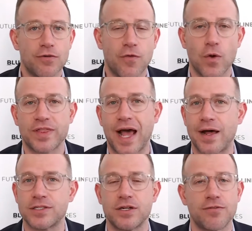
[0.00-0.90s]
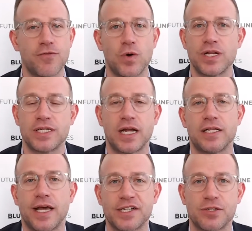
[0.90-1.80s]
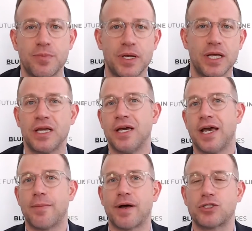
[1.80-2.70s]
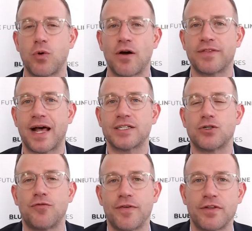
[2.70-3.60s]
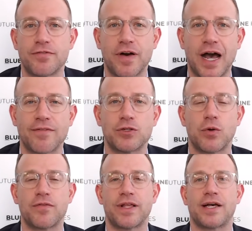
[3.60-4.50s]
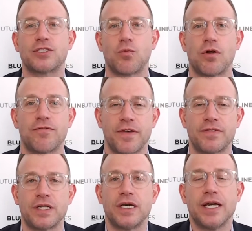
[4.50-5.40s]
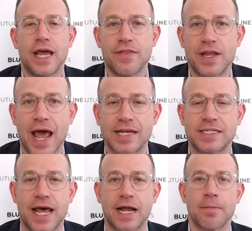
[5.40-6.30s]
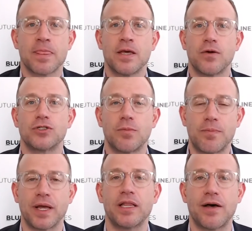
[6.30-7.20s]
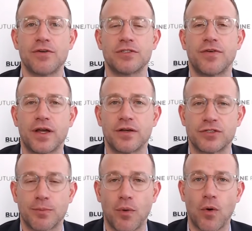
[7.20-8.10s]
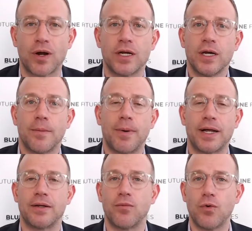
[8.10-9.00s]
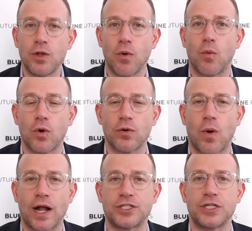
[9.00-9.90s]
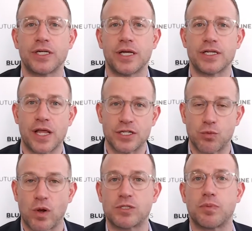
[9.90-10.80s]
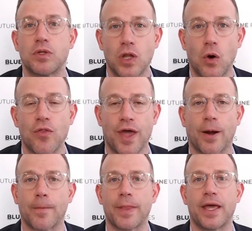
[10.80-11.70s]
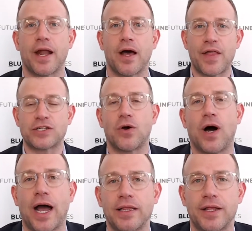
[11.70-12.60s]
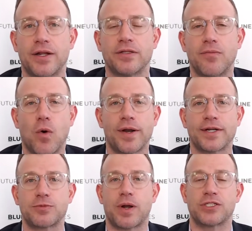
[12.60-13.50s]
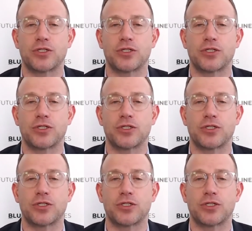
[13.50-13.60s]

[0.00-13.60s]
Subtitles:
4,000 to 4,010 in the S&P and about 12,055 to 12,150 in the NASDAQ. Those are big levels of support, but really what we're watching is what's below there, and that's all highlighted on the Morning Express,